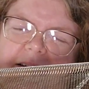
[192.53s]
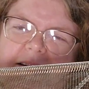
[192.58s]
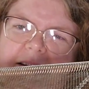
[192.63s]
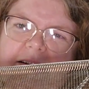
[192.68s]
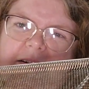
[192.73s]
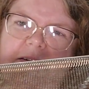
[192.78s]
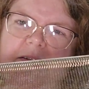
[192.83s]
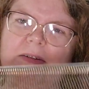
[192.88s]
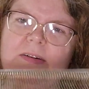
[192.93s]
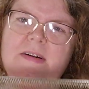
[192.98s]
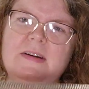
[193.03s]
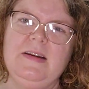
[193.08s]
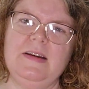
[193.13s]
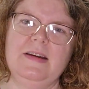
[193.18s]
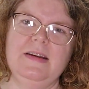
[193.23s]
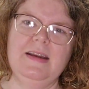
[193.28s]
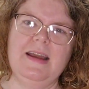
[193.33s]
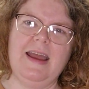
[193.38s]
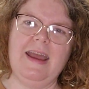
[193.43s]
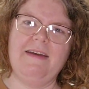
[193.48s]
So
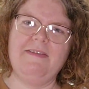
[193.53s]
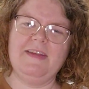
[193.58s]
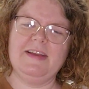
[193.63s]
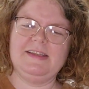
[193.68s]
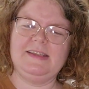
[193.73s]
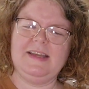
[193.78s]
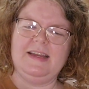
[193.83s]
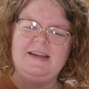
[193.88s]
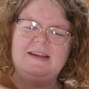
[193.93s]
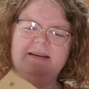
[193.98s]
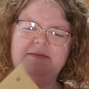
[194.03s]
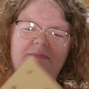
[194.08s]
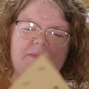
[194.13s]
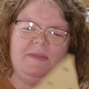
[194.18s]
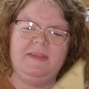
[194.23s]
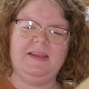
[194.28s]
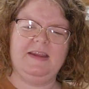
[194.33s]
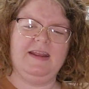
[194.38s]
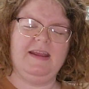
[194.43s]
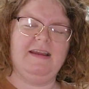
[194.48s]
I have that side up,
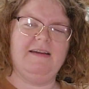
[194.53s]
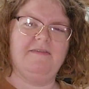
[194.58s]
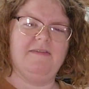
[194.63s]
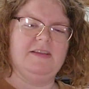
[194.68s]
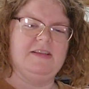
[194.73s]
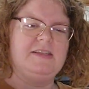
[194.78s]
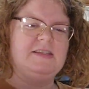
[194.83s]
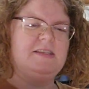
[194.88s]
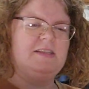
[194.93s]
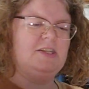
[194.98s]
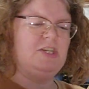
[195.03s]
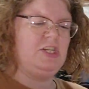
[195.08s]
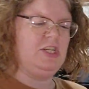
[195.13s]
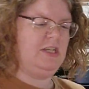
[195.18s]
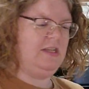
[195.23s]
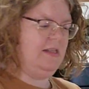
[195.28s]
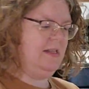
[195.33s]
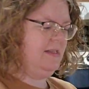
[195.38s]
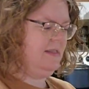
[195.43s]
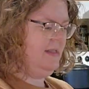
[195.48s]
and then I have this
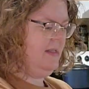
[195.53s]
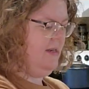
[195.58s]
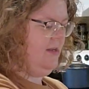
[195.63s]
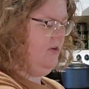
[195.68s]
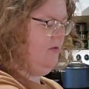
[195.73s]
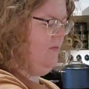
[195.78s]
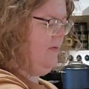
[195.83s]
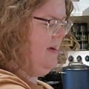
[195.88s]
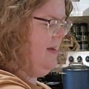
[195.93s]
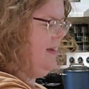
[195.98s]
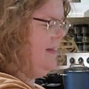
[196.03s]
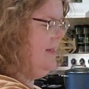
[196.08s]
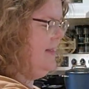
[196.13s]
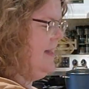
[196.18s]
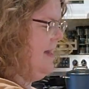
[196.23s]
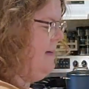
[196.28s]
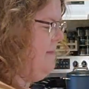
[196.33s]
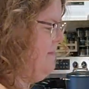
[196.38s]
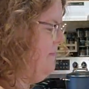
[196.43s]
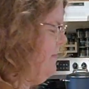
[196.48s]
sheet that's going to go right on top.